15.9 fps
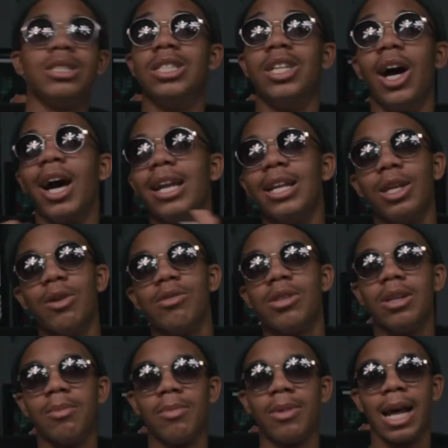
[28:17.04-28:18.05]
done
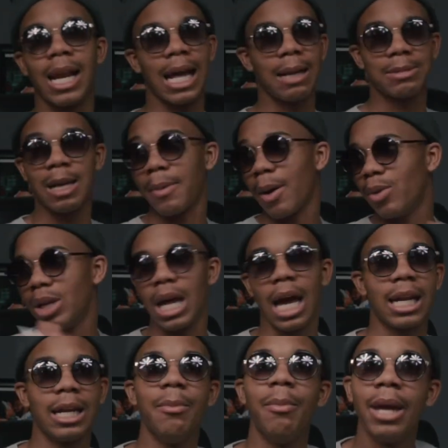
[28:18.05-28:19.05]
using my laptop. I wouldn't
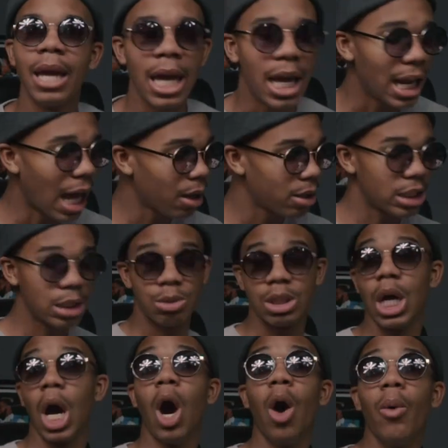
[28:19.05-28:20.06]
got in the bed. I was
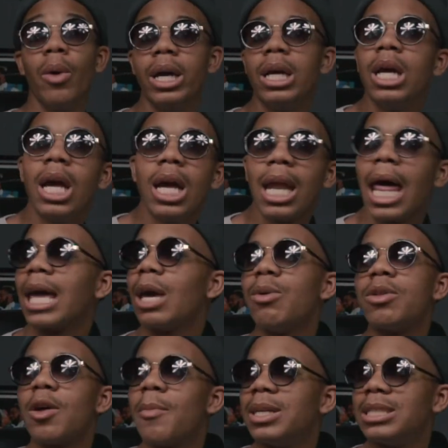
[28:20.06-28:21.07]
just going. Like it
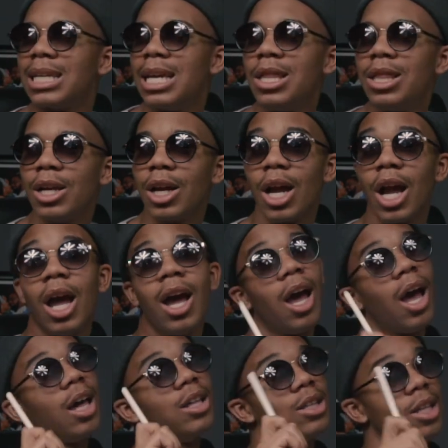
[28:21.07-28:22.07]
was so much easier.
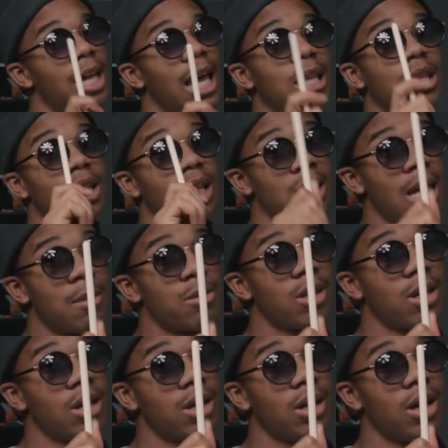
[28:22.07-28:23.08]
So yes, the
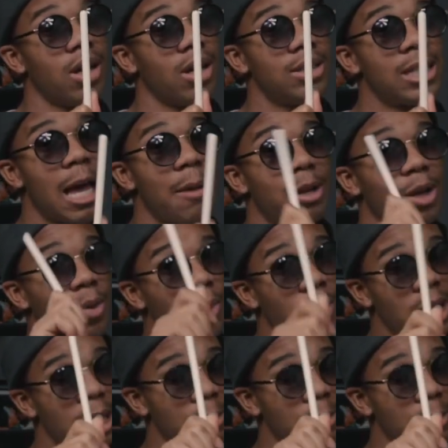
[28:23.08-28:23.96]
Samsung tablet with